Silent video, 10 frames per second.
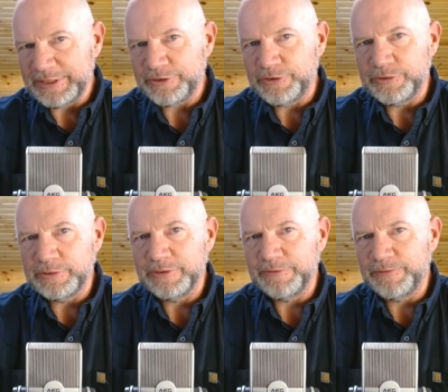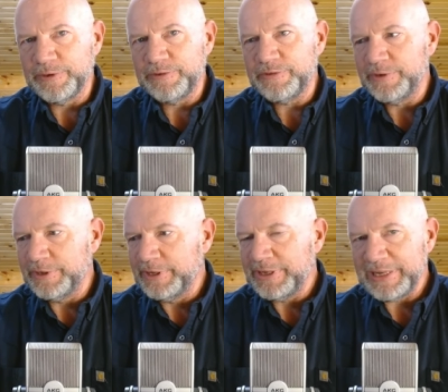issue. The first
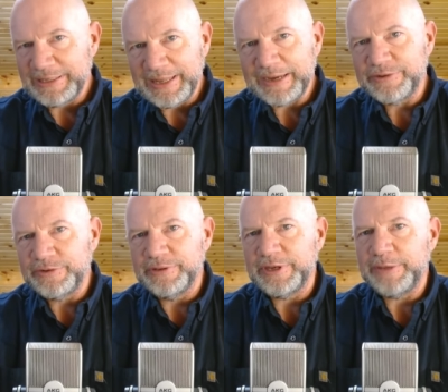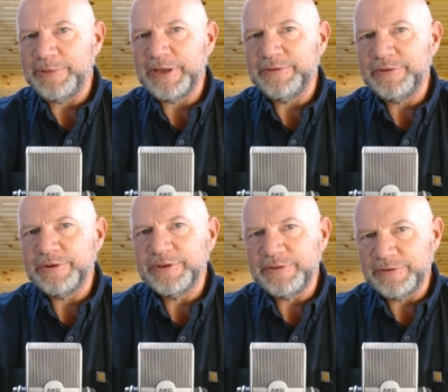election that I paid
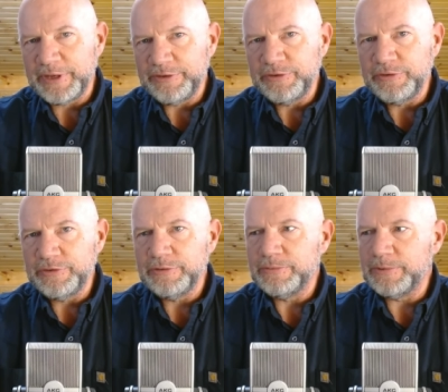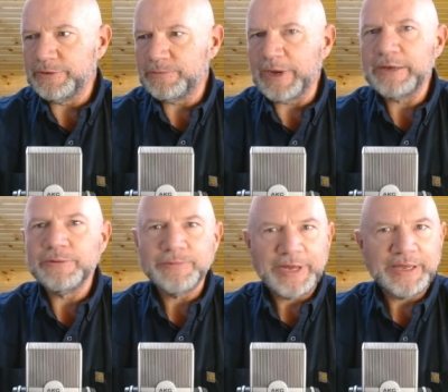serious attention to was
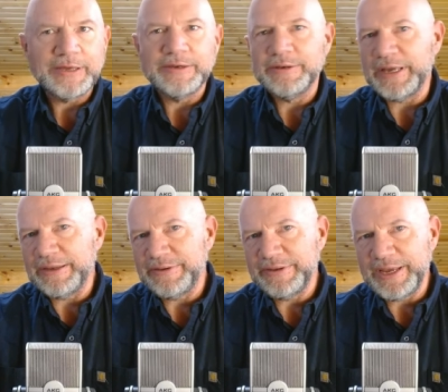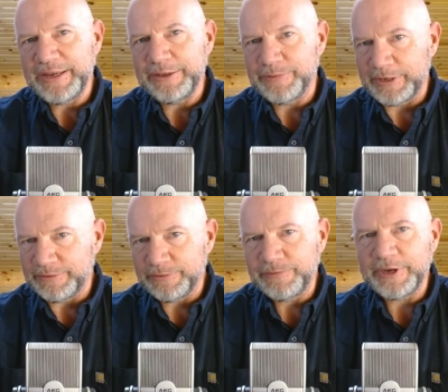Ronald Reagan in 1980 when I
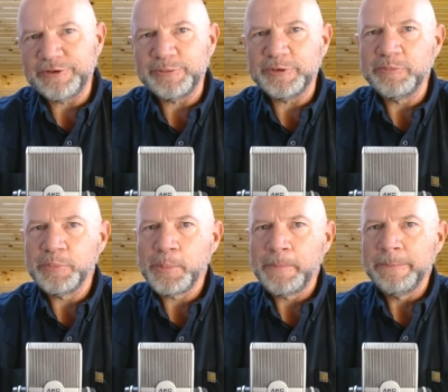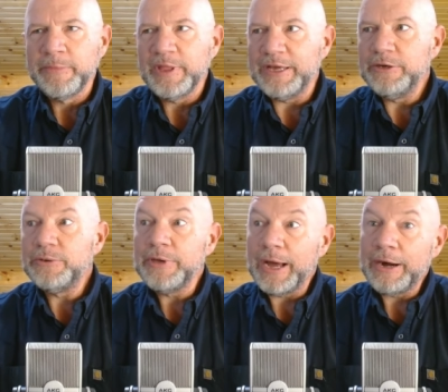was a freshman. I
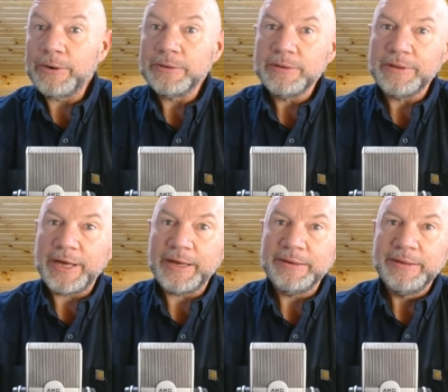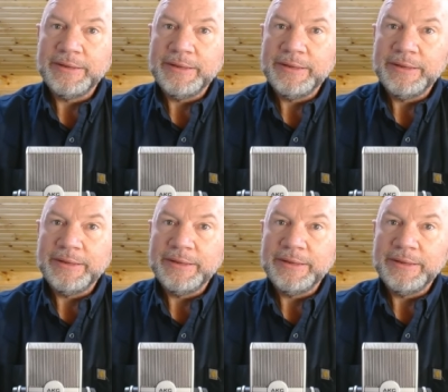know now that